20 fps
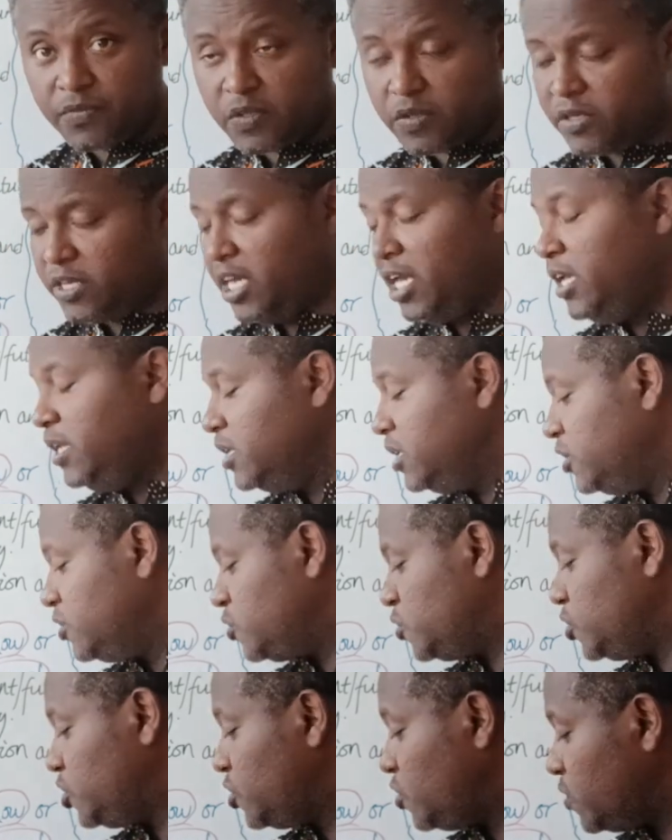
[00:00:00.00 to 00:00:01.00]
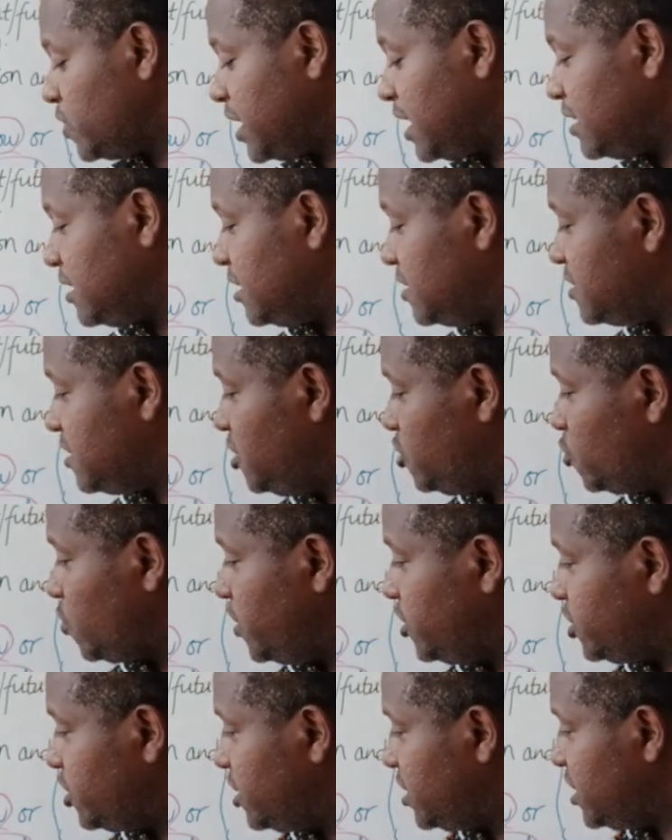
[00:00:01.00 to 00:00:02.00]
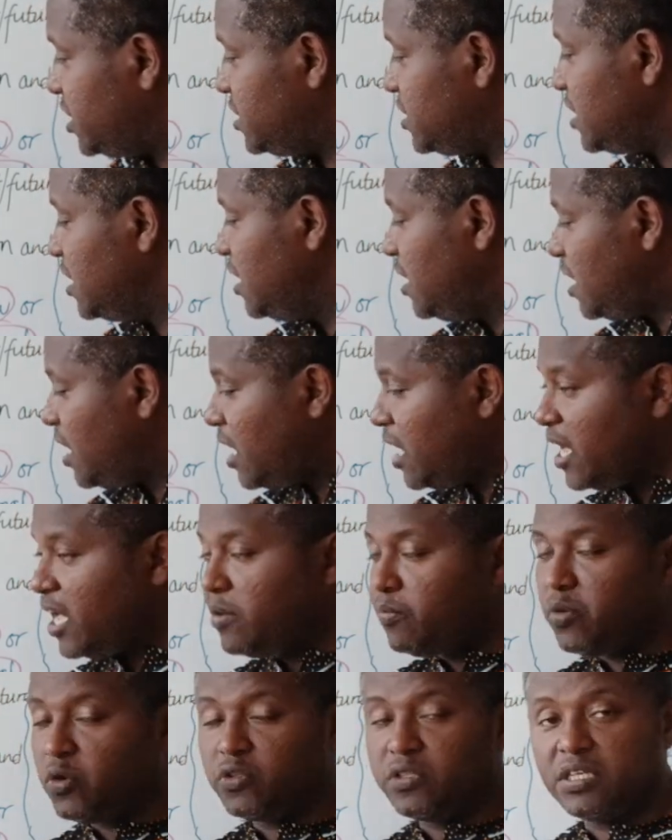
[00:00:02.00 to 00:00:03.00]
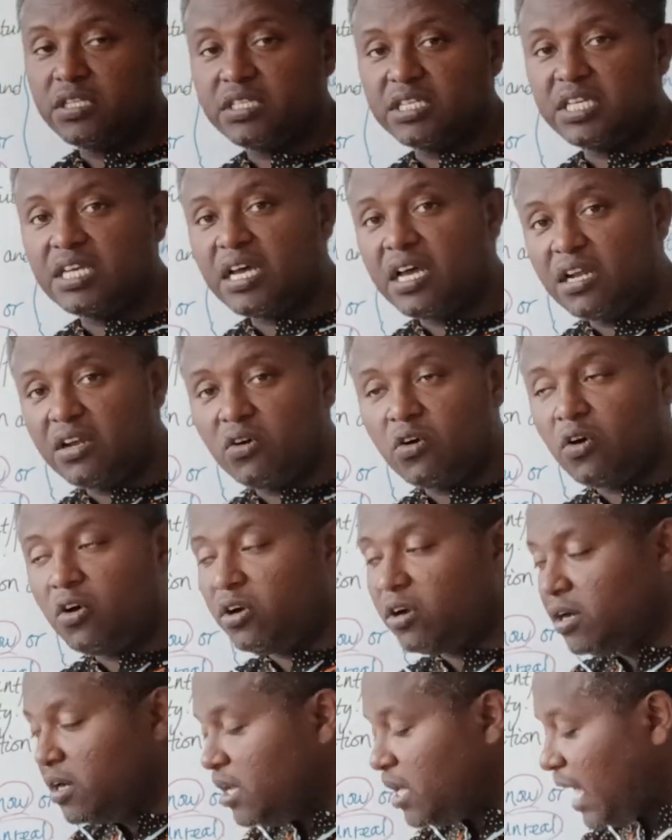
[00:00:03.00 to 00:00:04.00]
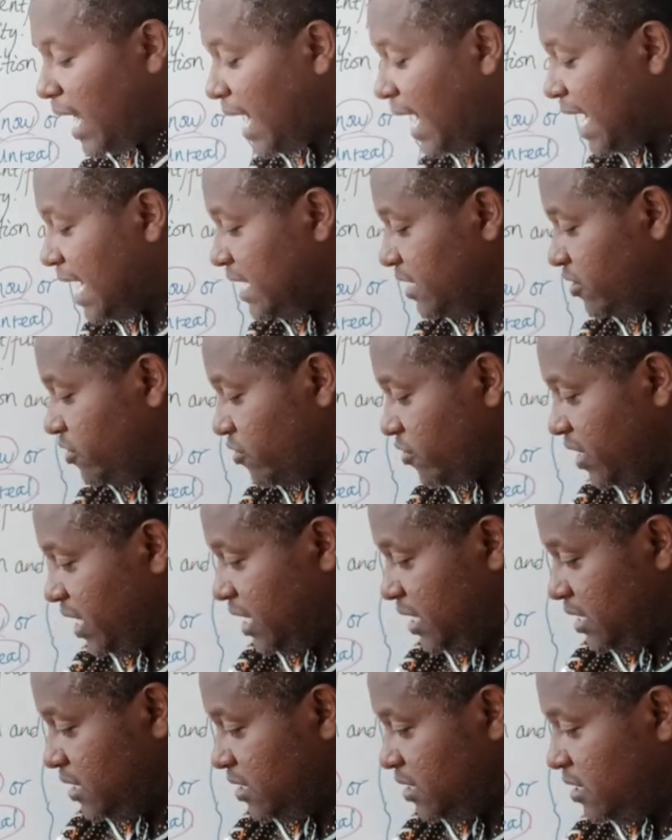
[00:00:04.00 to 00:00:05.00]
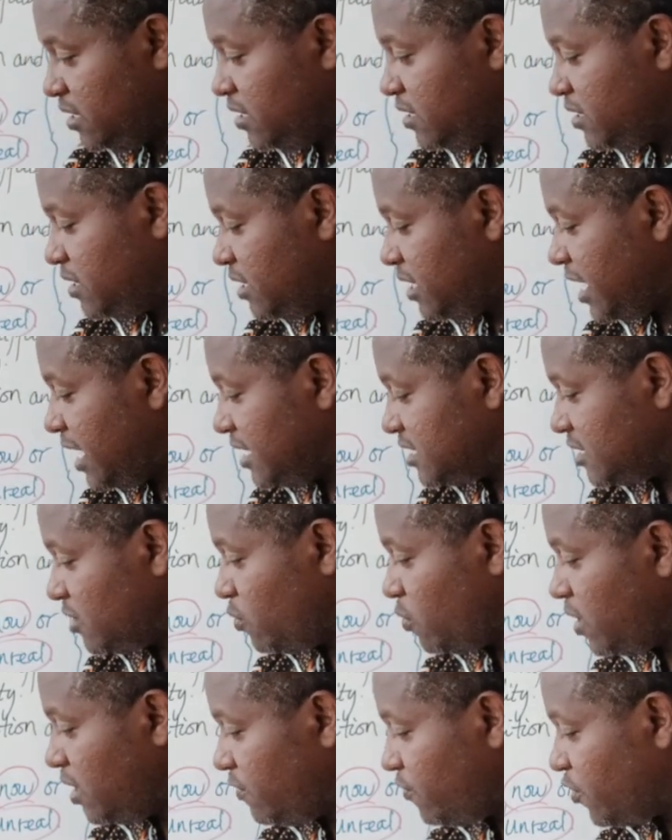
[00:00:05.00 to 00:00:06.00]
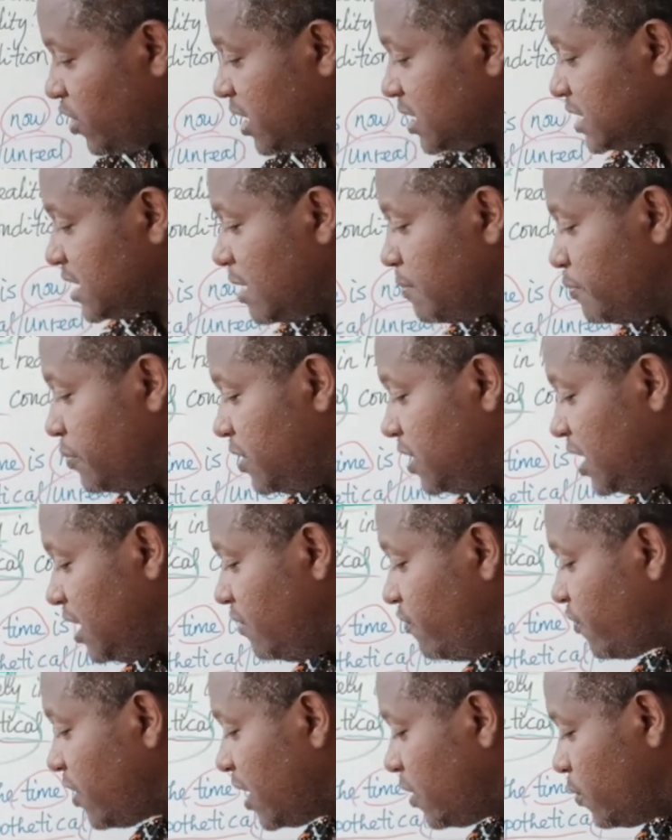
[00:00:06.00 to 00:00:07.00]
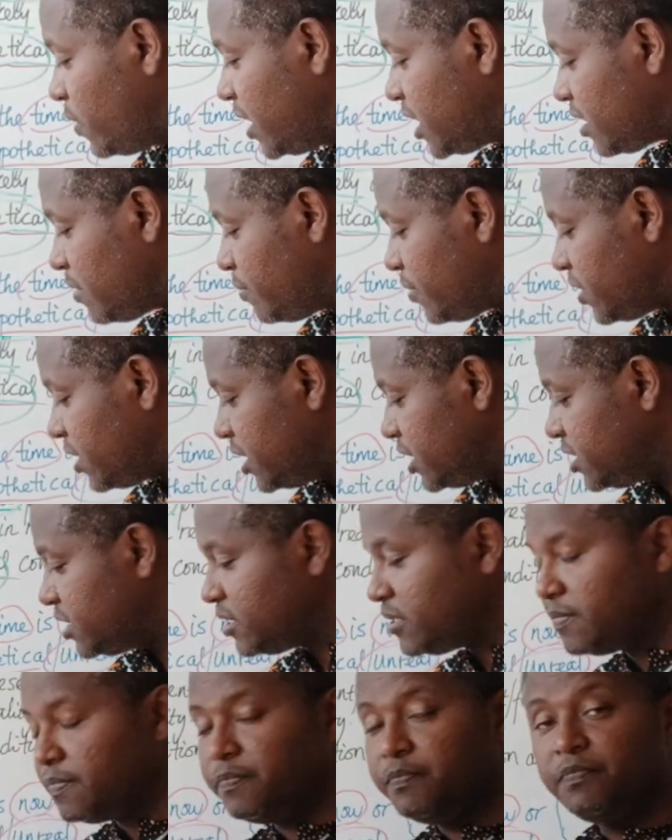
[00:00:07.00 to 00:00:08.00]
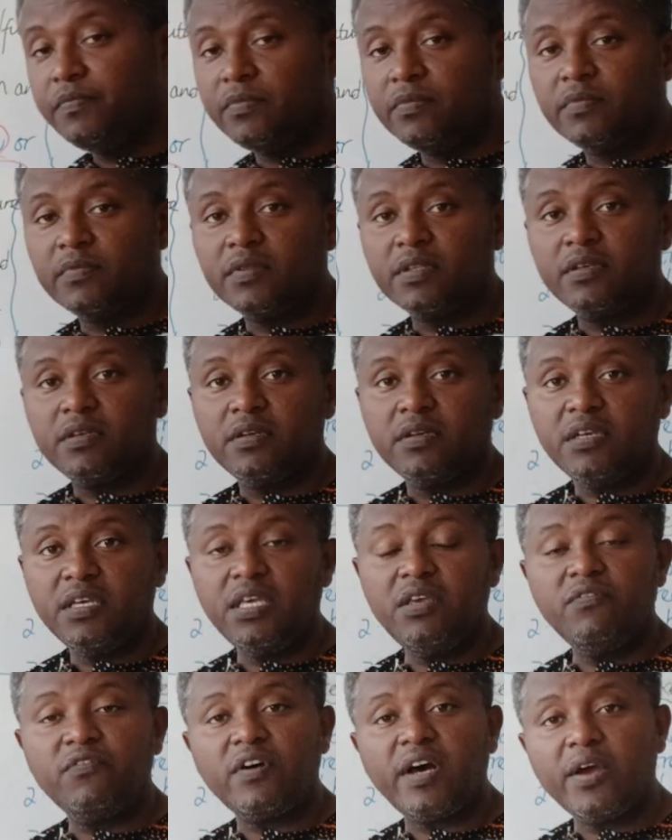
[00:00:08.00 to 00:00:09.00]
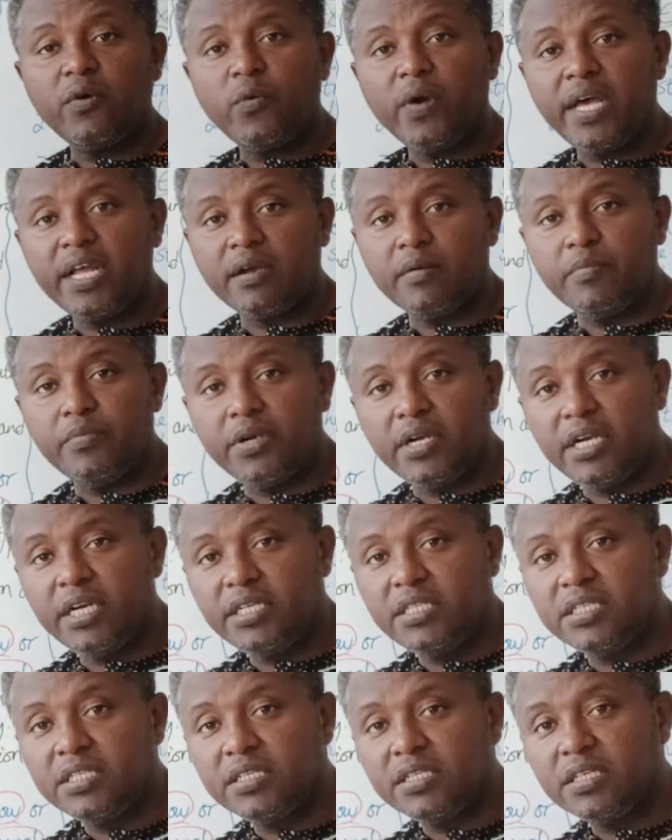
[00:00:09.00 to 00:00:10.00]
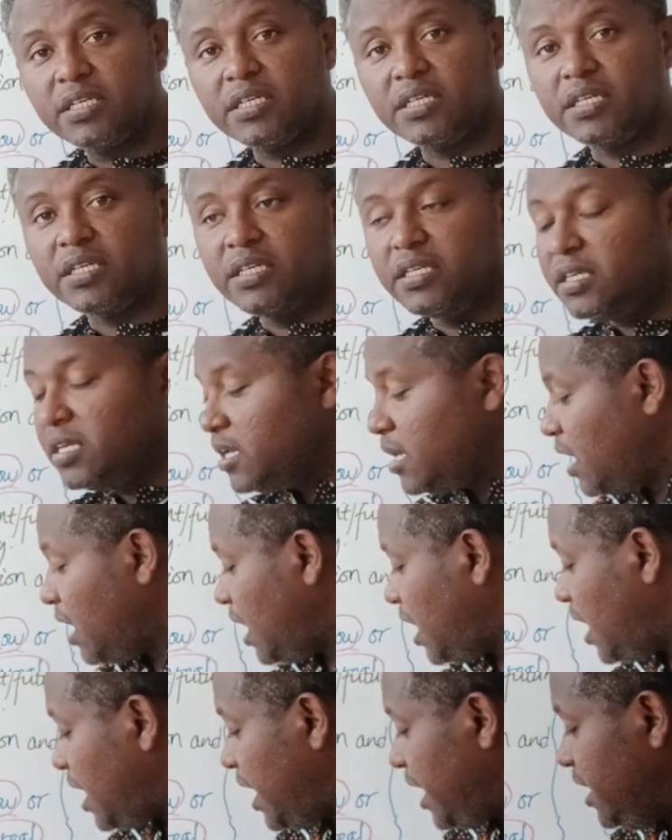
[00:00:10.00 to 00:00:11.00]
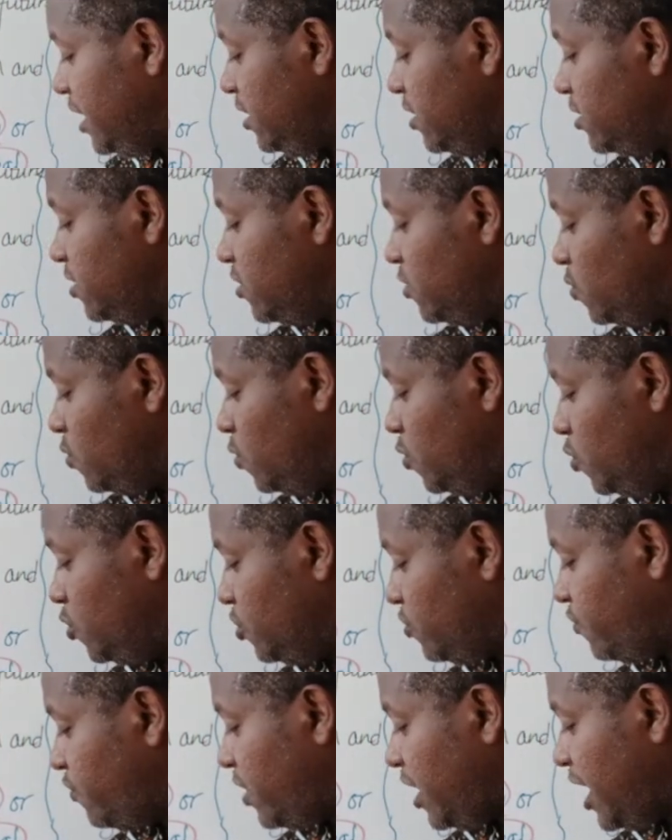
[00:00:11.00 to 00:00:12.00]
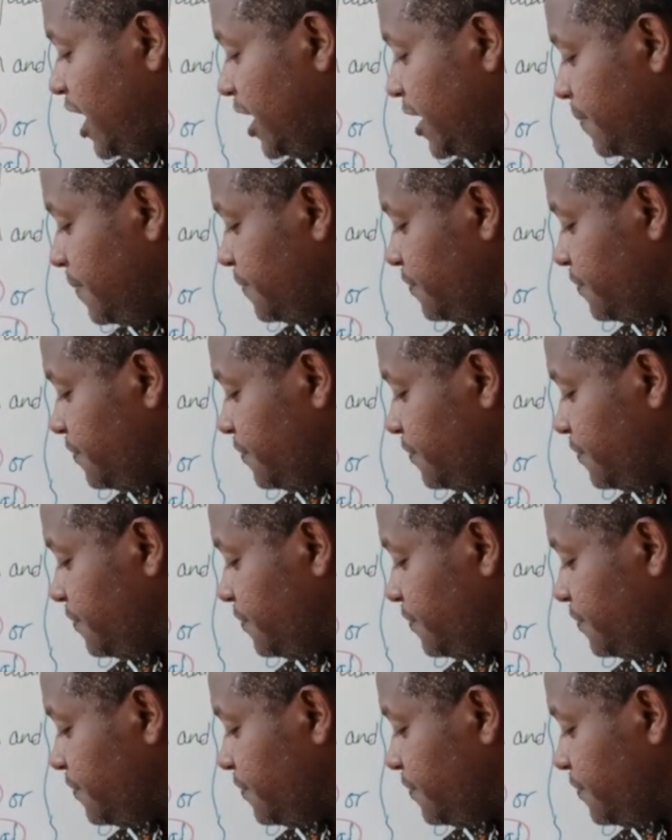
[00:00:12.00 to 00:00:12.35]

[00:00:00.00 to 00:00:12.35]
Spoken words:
Okay, to show that the situation is hypothetical or unreal. The other one, for example, if I were a bird. If I were a bird, I would fly.